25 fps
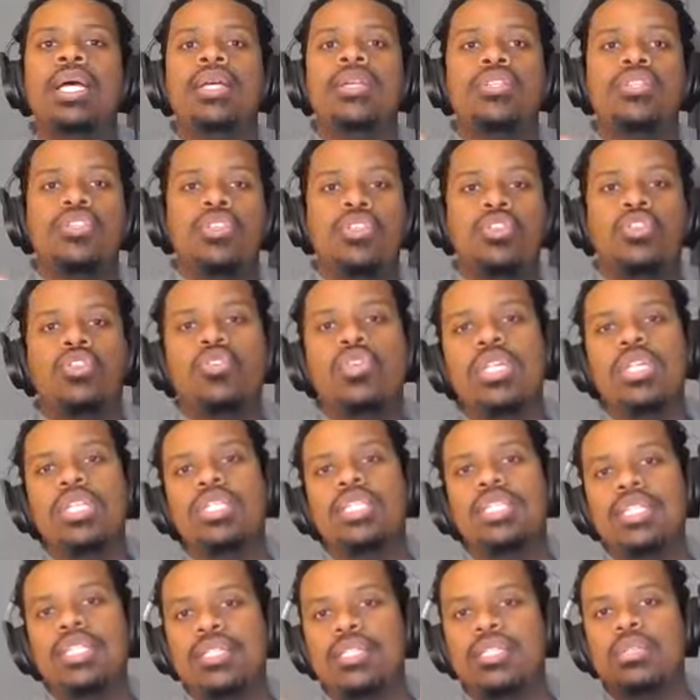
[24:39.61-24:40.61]
So you can
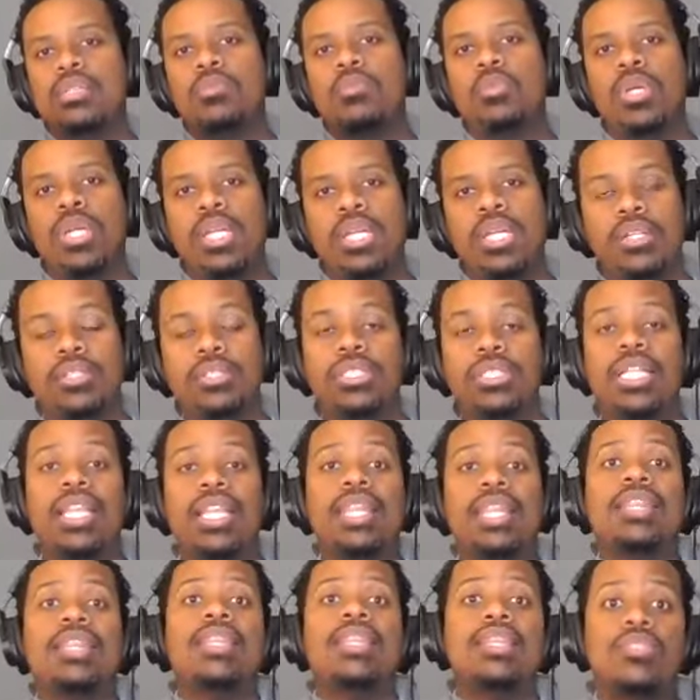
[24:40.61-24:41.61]
send someone else.
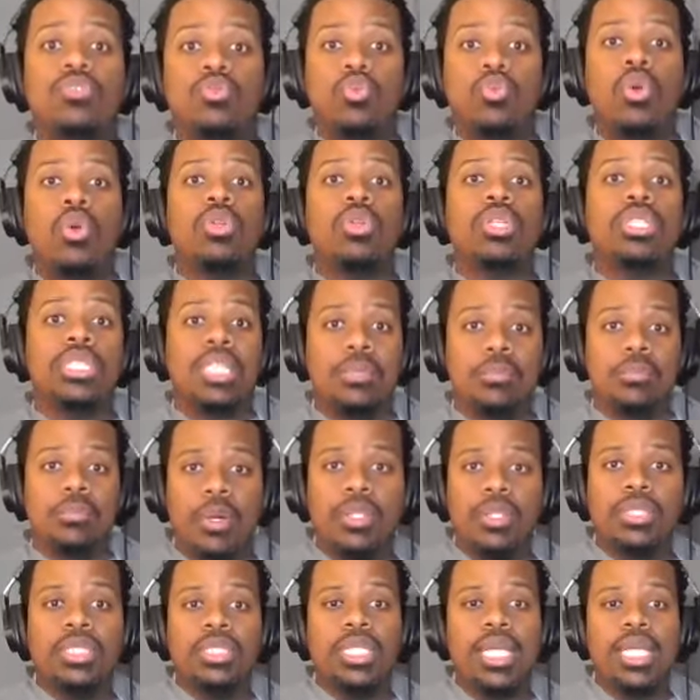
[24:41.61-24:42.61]
This role is that
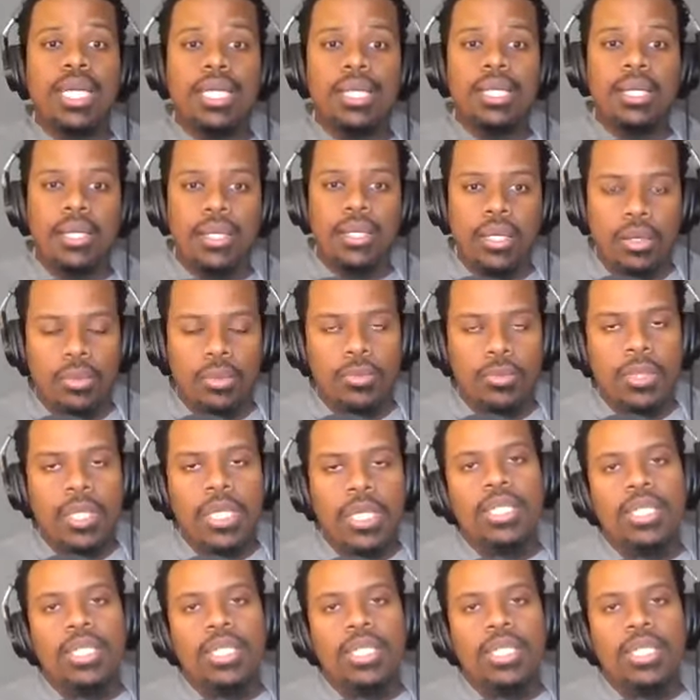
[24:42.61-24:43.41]
person that can go.